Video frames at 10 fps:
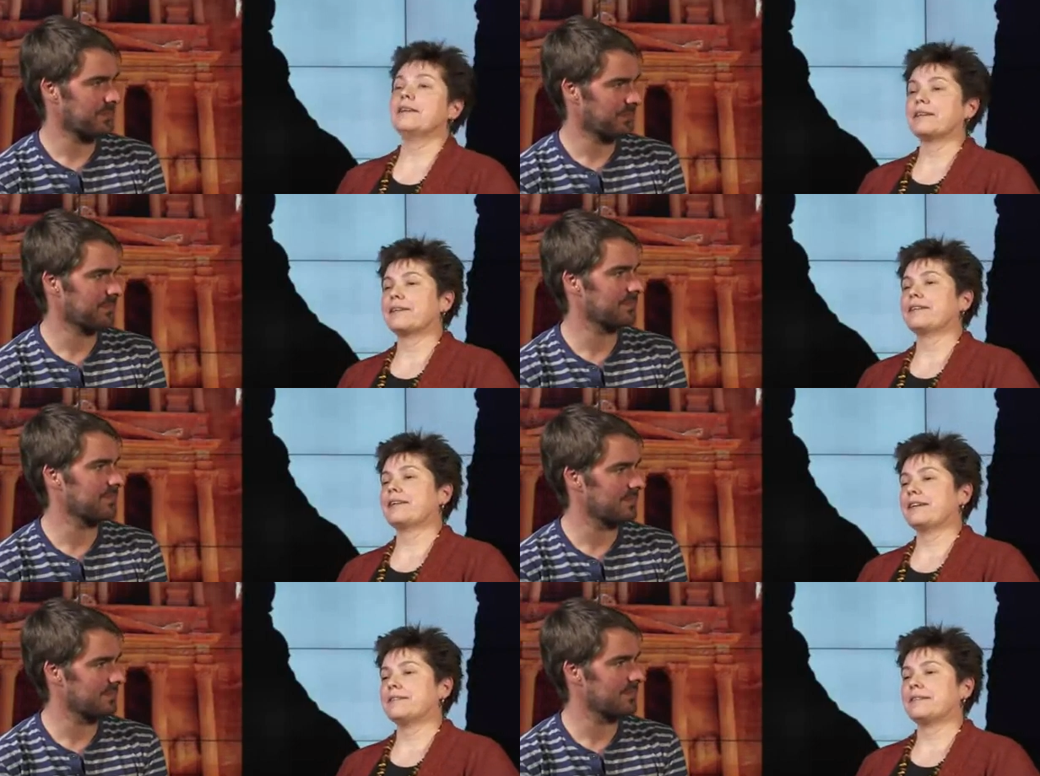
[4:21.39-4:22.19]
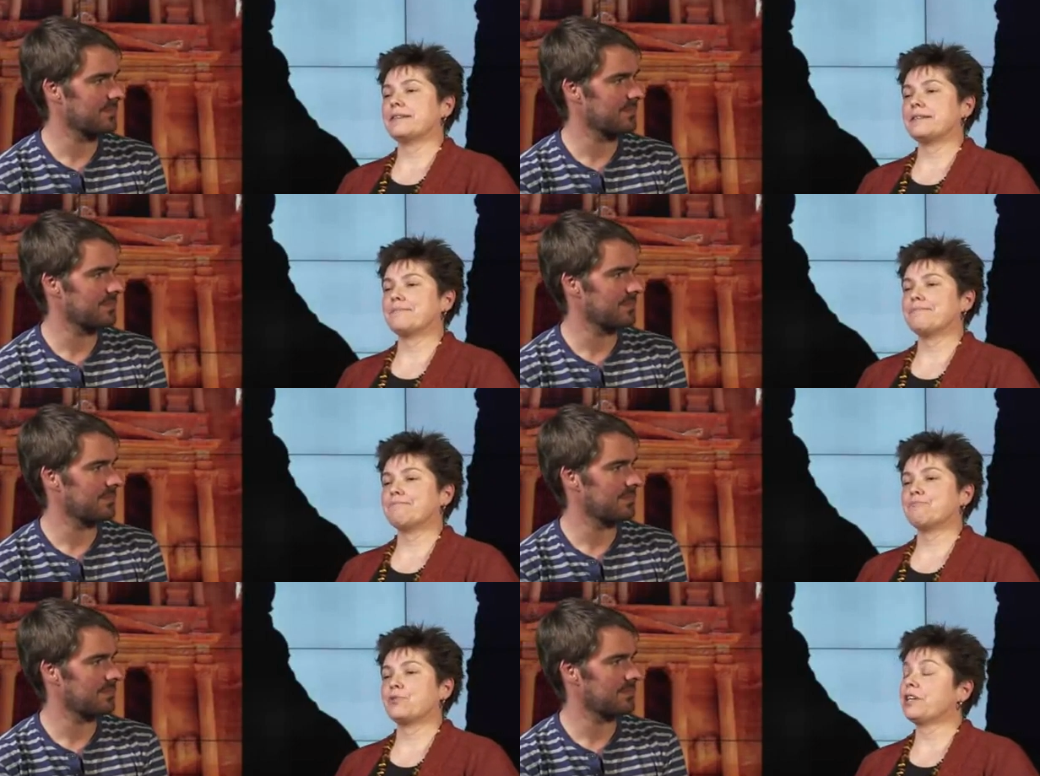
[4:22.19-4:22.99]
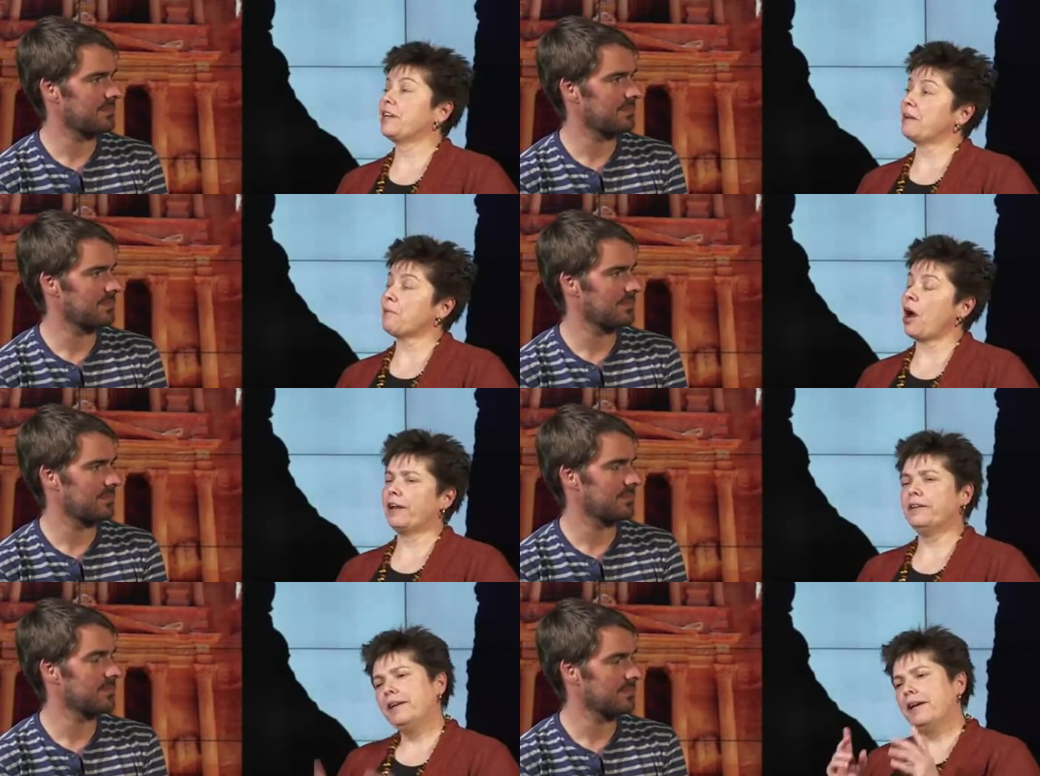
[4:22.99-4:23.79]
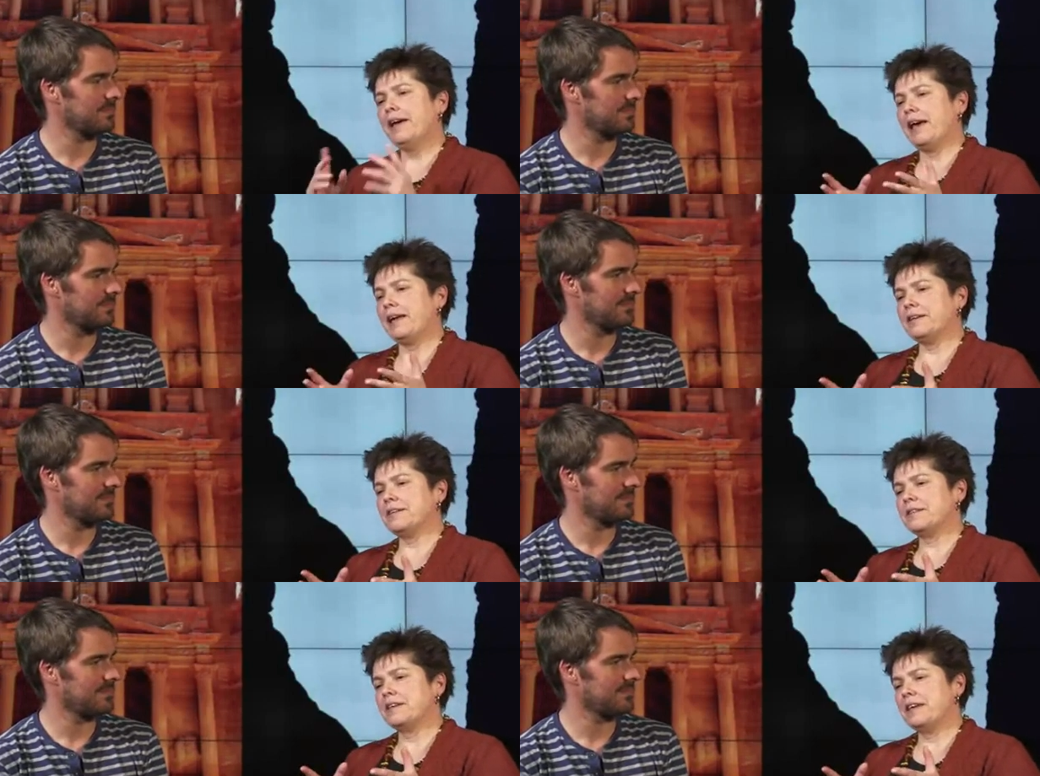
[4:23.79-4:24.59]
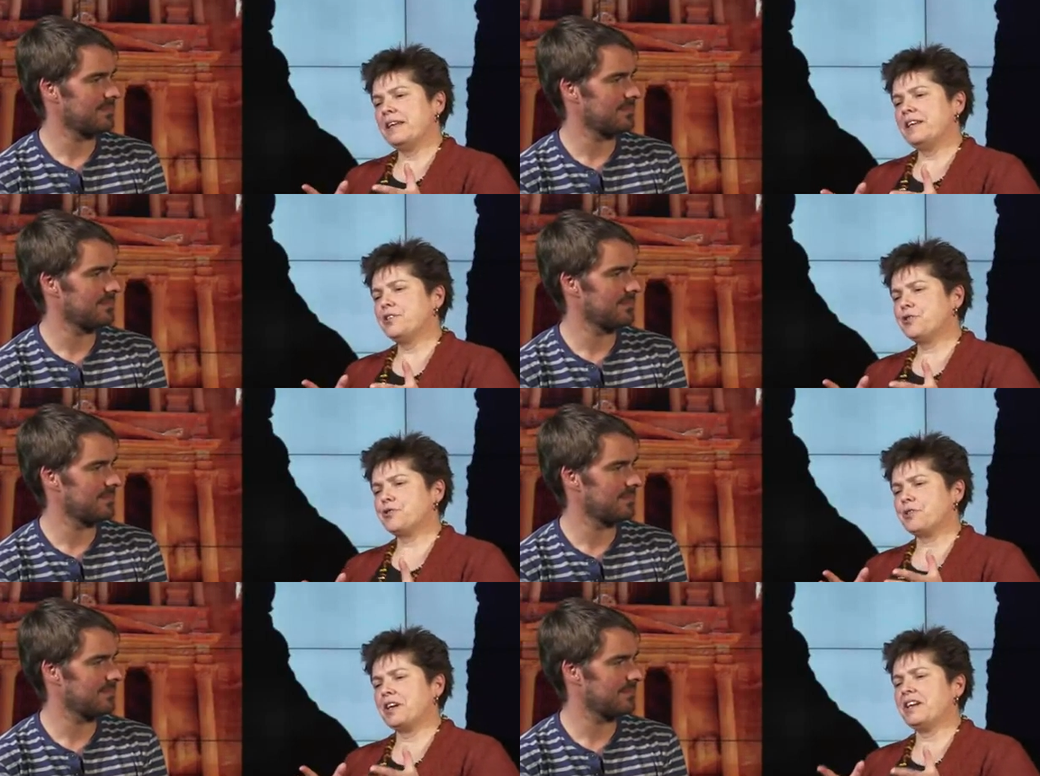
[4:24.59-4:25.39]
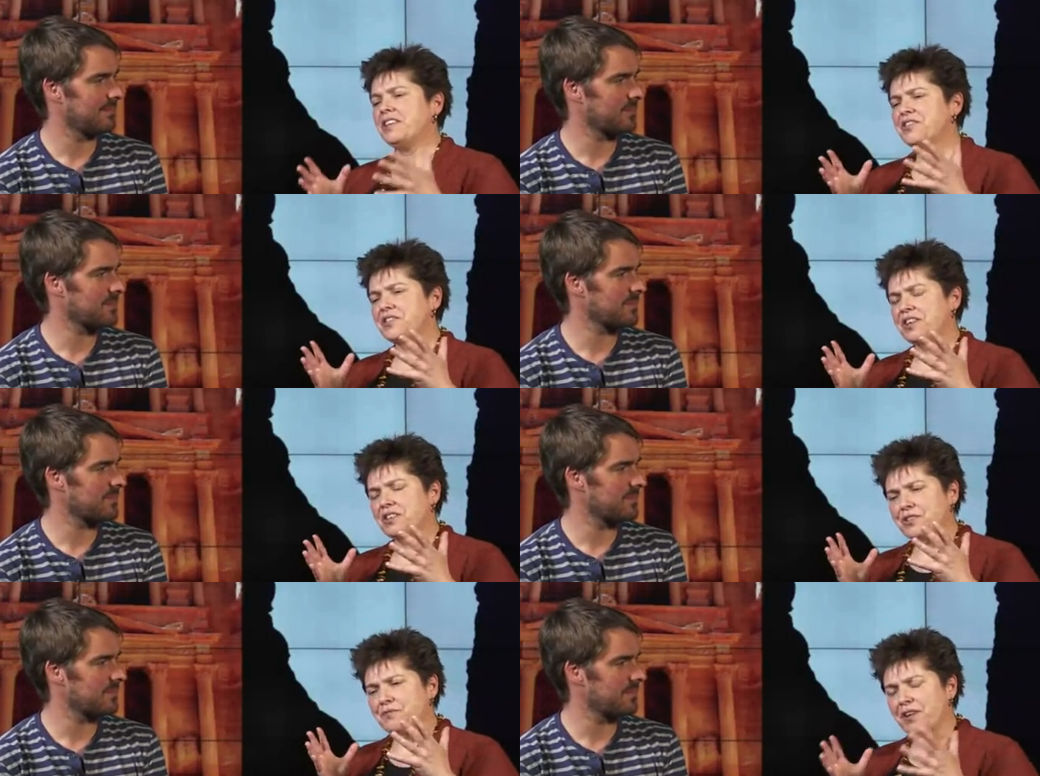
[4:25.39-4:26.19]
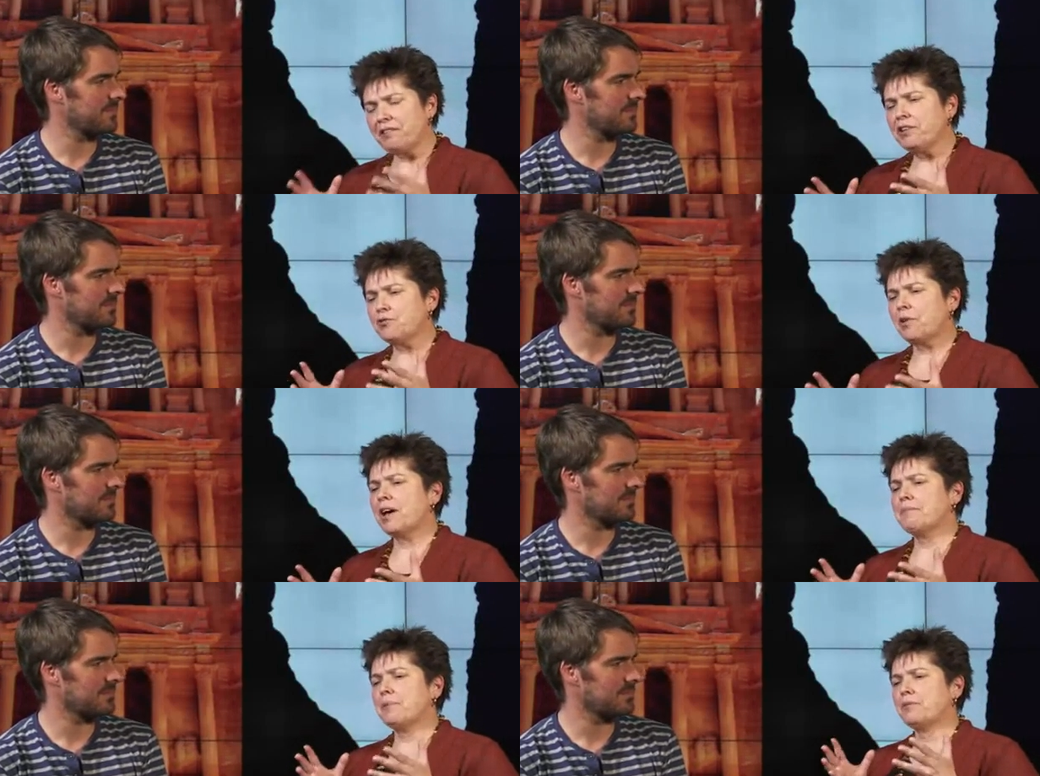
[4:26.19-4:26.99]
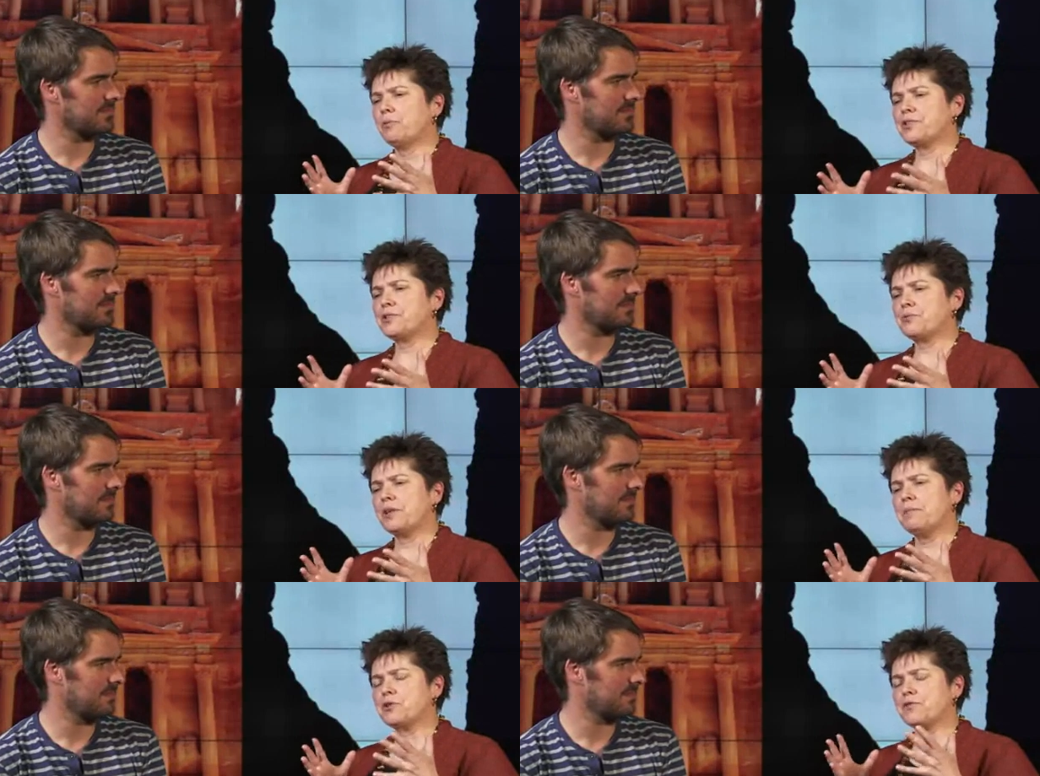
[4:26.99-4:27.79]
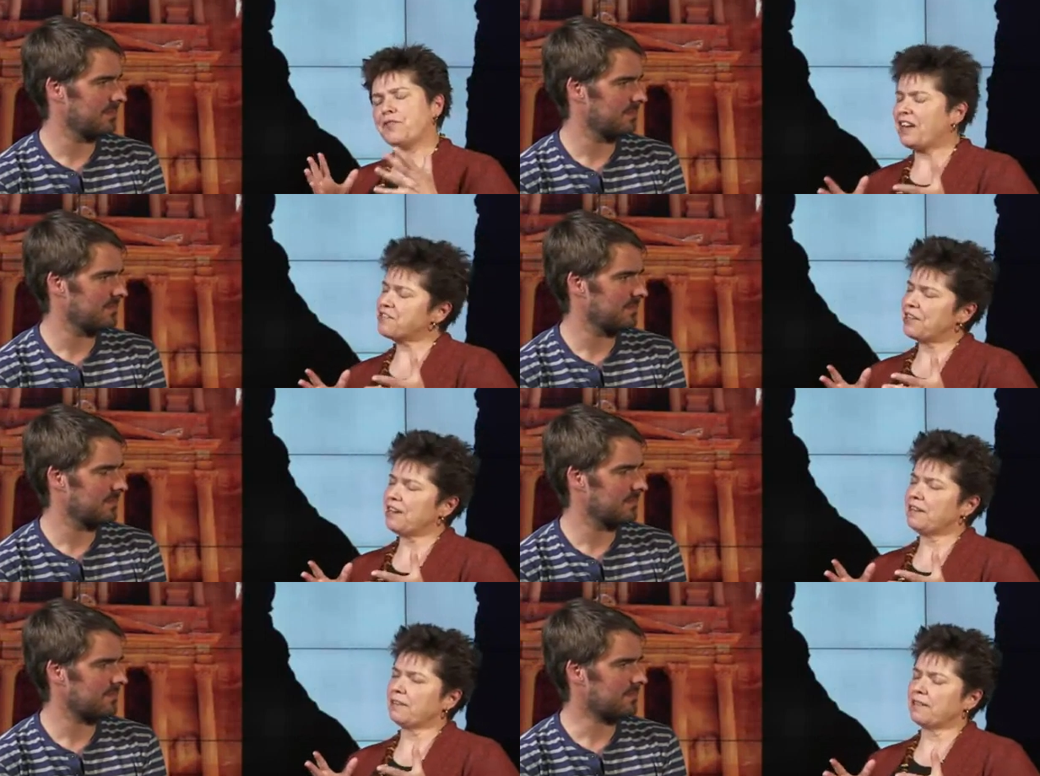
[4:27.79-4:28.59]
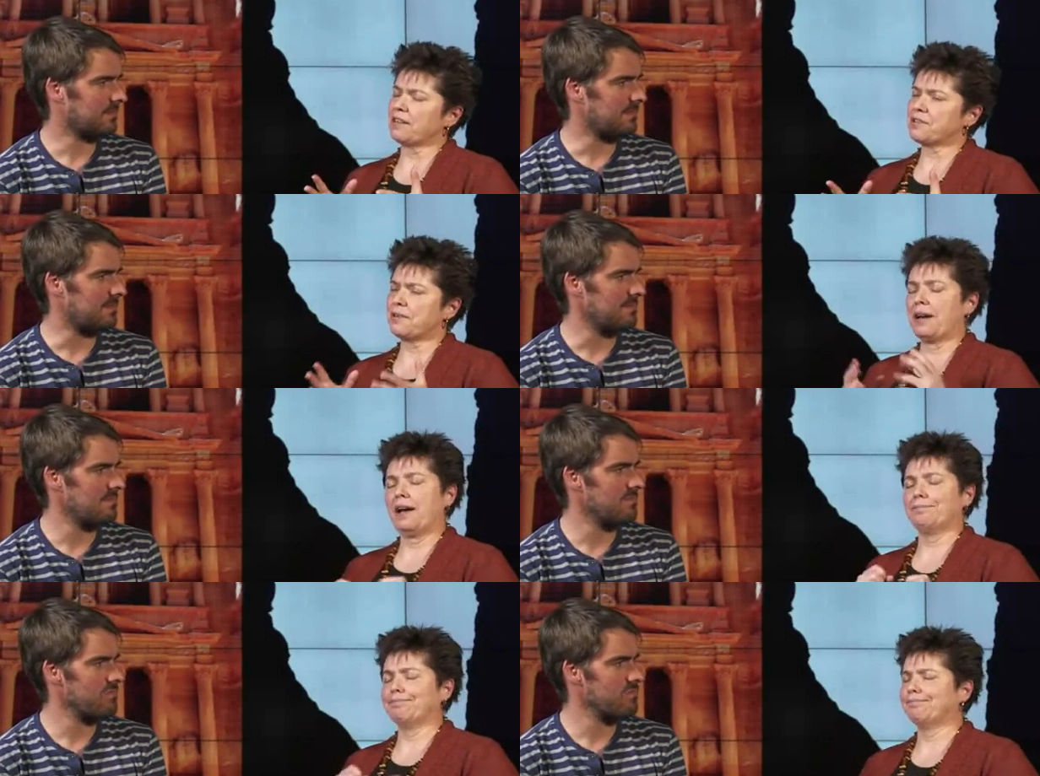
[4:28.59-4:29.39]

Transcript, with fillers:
Speaker 1: It can get uh, pretty damn hot, and it is it is it's very dry. But what's one of the most fascinating things, and I,